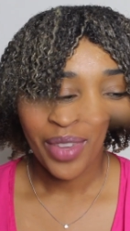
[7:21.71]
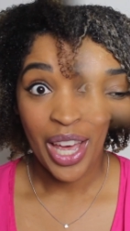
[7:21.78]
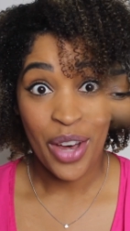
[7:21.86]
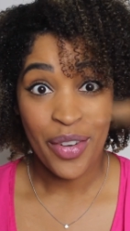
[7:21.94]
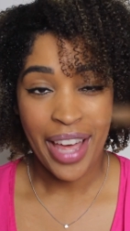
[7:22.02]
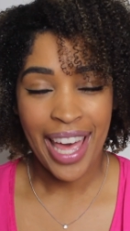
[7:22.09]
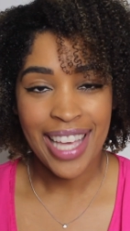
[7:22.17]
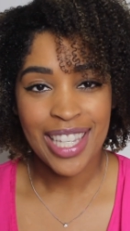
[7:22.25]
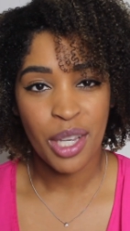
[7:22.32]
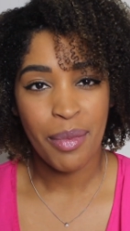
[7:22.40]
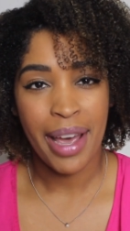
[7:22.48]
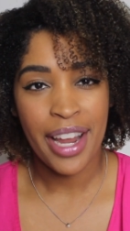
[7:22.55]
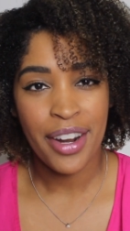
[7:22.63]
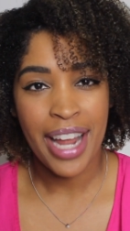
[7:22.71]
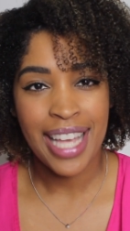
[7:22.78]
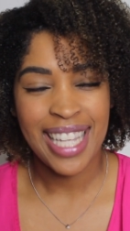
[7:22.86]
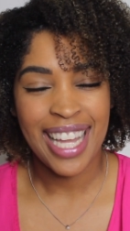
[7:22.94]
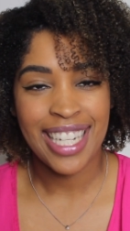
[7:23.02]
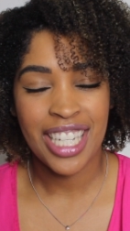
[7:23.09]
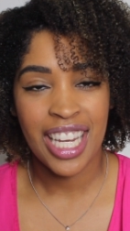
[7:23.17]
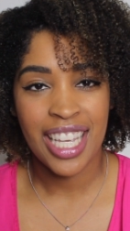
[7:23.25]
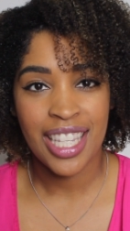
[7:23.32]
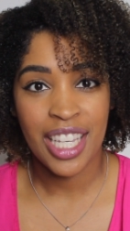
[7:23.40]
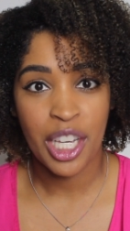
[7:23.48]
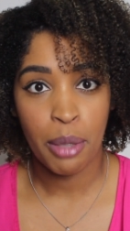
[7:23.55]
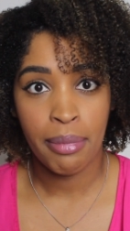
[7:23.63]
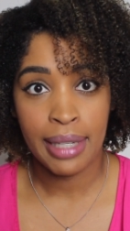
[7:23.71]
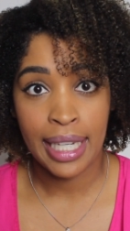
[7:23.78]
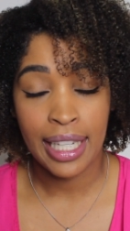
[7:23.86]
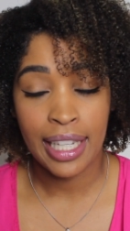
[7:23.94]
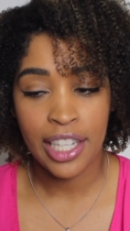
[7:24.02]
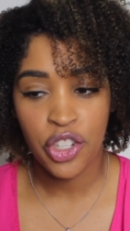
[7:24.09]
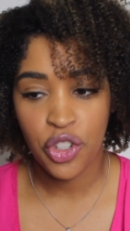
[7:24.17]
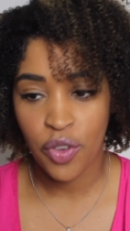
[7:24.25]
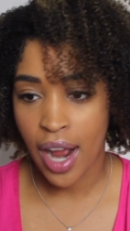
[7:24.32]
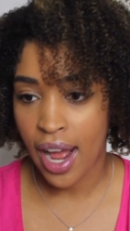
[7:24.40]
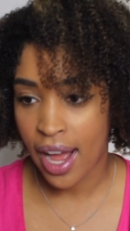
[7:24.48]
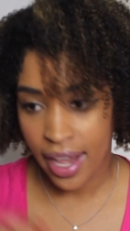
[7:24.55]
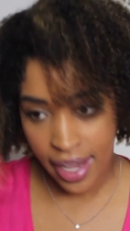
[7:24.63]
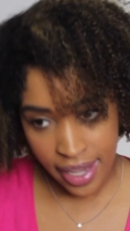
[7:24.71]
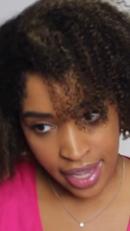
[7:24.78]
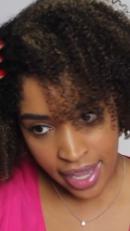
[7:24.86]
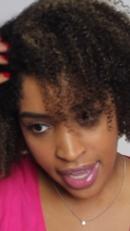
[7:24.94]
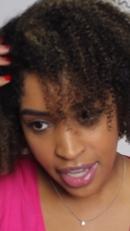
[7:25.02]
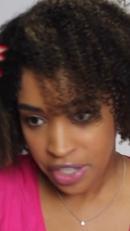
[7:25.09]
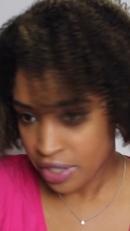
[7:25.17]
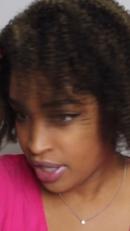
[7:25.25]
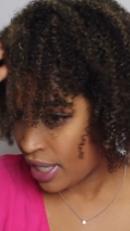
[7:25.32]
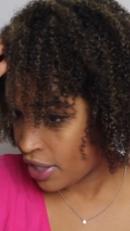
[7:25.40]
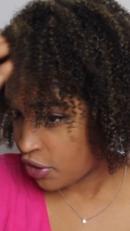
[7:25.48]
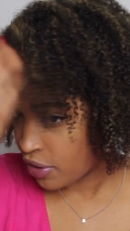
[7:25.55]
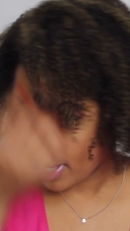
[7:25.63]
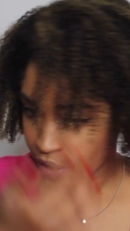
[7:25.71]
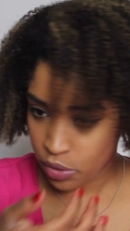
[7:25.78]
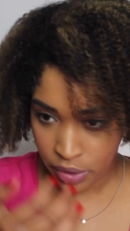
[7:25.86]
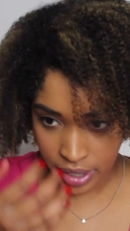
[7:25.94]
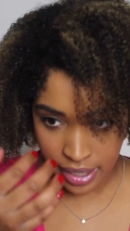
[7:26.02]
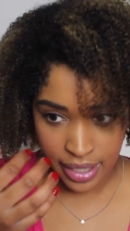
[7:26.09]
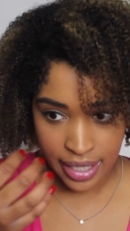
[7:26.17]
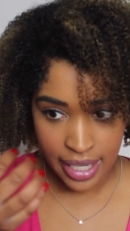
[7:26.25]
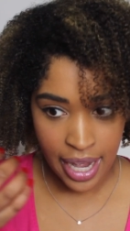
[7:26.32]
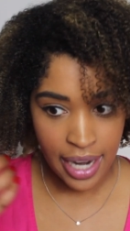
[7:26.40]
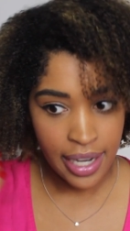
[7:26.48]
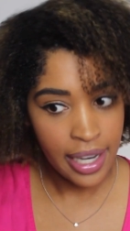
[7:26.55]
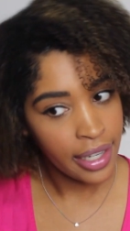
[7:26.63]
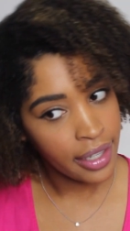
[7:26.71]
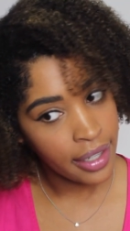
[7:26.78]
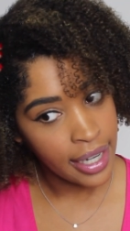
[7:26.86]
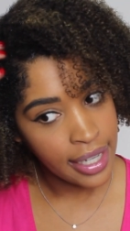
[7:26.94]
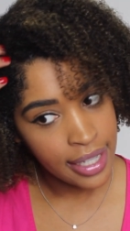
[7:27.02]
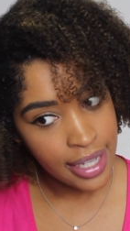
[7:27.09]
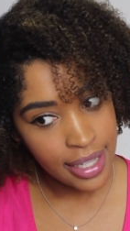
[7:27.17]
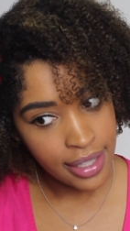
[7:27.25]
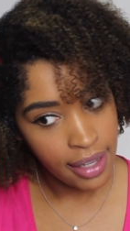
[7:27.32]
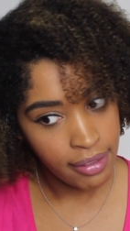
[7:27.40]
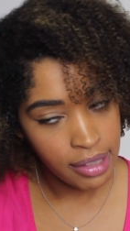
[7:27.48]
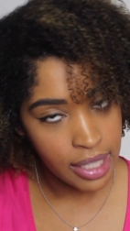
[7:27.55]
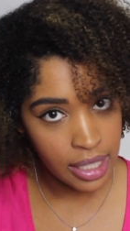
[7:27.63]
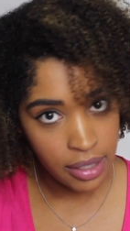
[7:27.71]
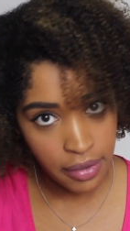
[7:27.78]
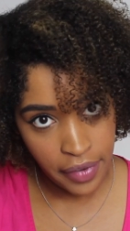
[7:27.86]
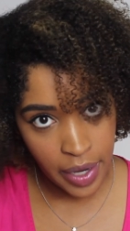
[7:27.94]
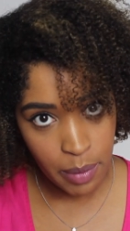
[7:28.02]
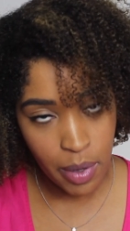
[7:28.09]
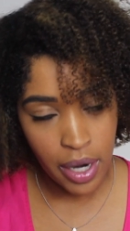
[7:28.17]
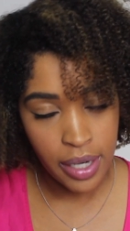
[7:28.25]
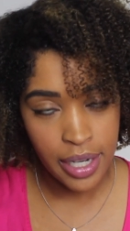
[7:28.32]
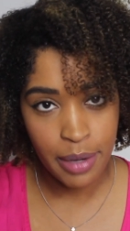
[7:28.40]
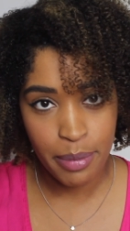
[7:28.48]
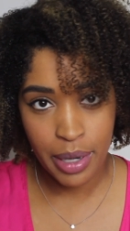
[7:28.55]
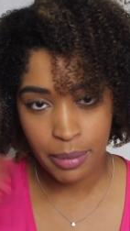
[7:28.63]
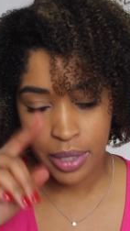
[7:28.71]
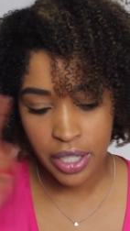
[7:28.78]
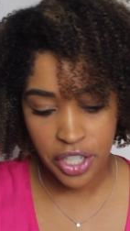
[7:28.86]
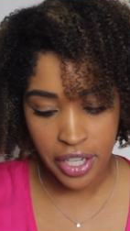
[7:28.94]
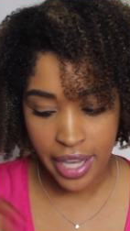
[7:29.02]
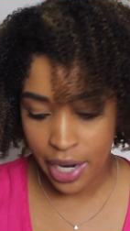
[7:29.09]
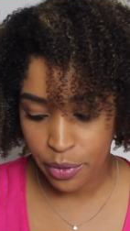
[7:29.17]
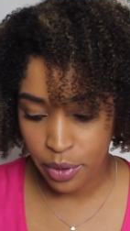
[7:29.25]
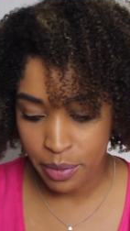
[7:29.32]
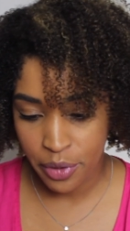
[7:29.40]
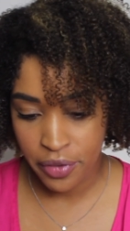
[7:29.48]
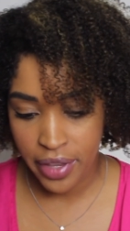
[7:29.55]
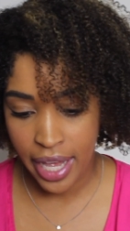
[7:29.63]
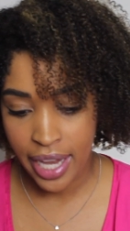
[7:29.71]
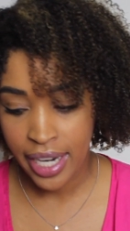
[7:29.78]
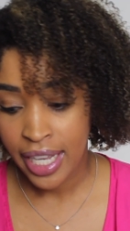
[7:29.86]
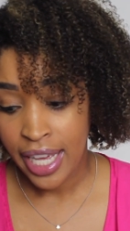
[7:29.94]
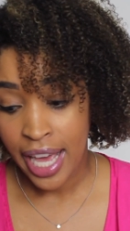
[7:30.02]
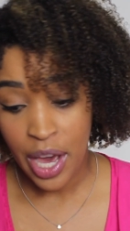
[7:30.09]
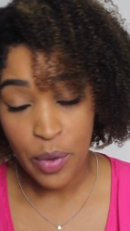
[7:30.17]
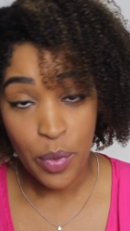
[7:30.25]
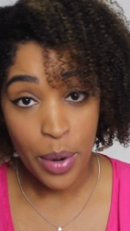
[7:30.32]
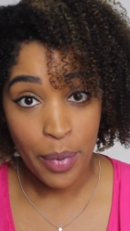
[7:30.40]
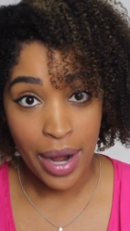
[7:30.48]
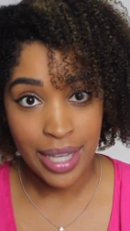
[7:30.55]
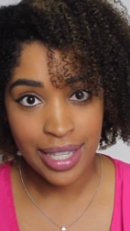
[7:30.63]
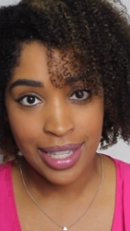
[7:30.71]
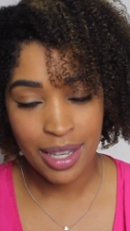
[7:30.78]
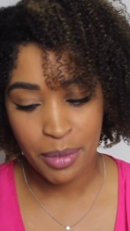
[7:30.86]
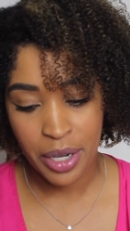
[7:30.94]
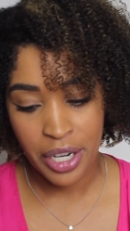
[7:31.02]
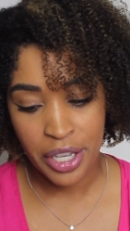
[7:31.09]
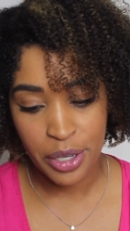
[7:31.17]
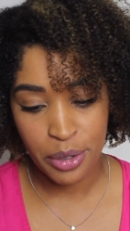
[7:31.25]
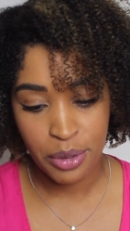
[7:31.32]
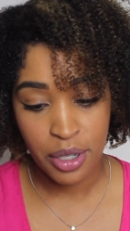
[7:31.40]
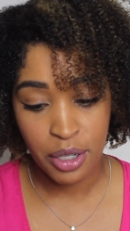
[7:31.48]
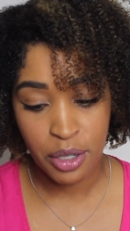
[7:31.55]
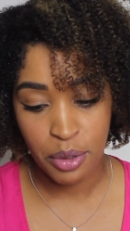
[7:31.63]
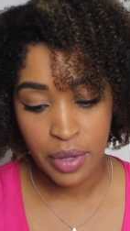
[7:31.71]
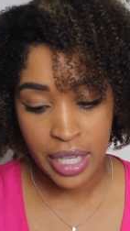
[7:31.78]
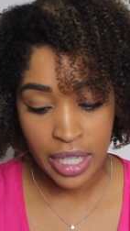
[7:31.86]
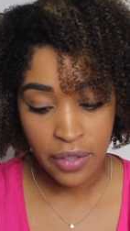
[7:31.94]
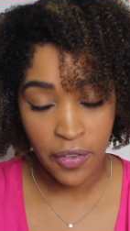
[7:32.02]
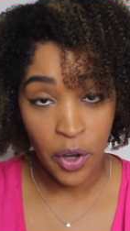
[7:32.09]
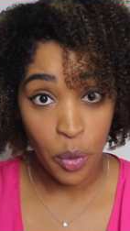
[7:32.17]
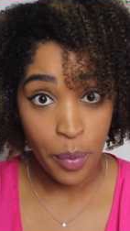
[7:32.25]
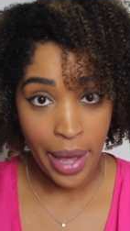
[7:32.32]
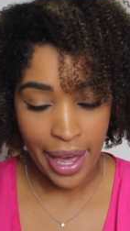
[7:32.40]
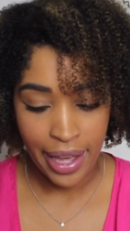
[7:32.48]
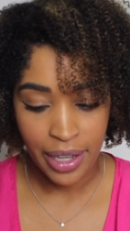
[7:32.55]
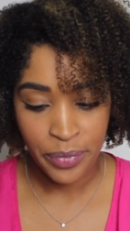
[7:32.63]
Okay, so my hair has had a chance to completely dry. As you see, it dried towards the side here, and it does have this little fake part here, but I'm going to show you how to remove that and what process I'm going to use to do this faux bang. I'm